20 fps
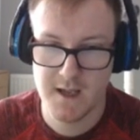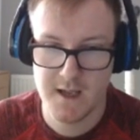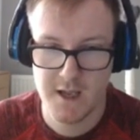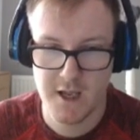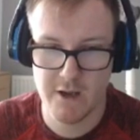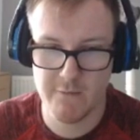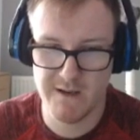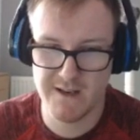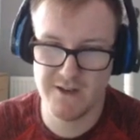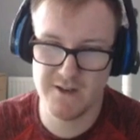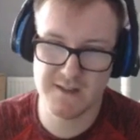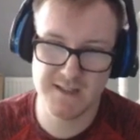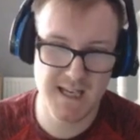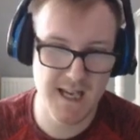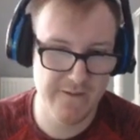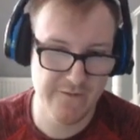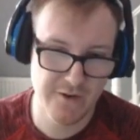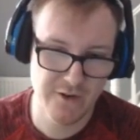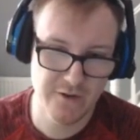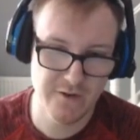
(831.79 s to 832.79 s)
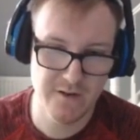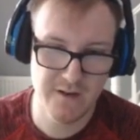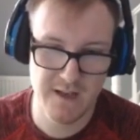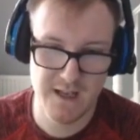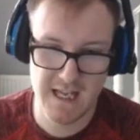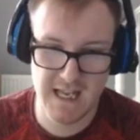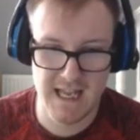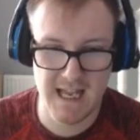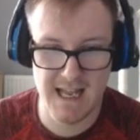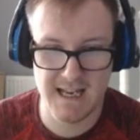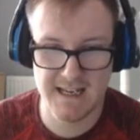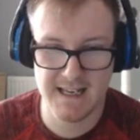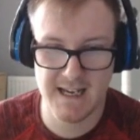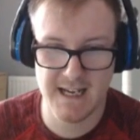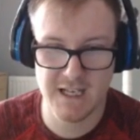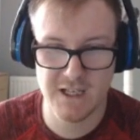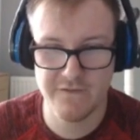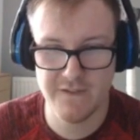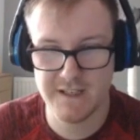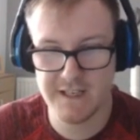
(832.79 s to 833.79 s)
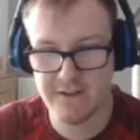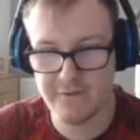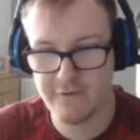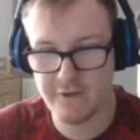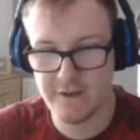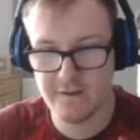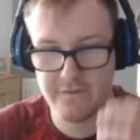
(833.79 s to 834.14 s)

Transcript: It does have a kind of a different